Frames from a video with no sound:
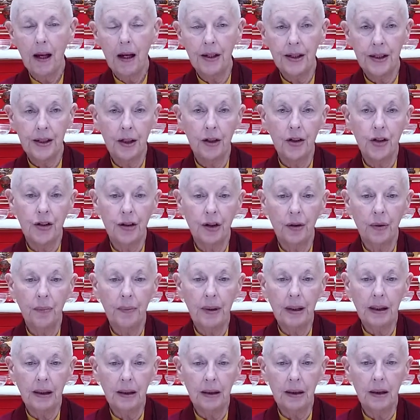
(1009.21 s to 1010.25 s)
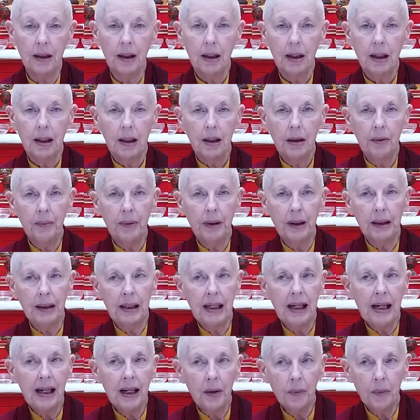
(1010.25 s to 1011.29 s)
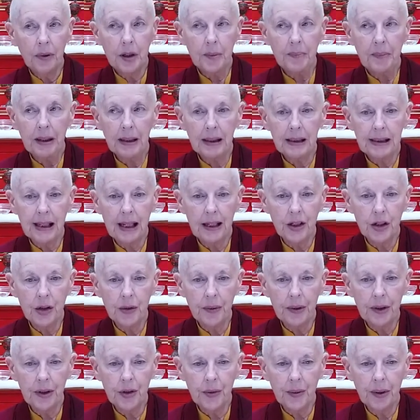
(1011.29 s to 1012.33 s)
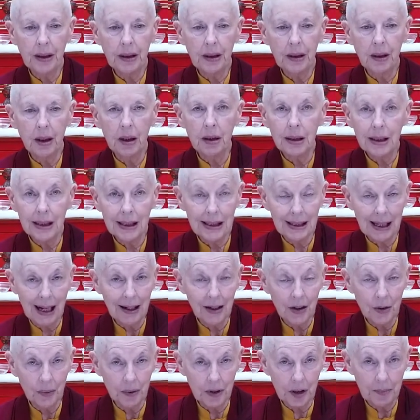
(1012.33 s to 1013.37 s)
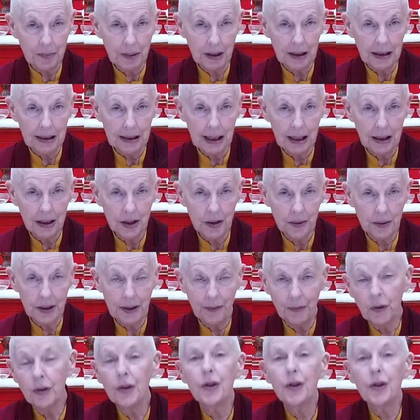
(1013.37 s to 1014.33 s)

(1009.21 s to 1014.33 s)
are such that we can hear what's being said to us, we can understand what's being said to us. Of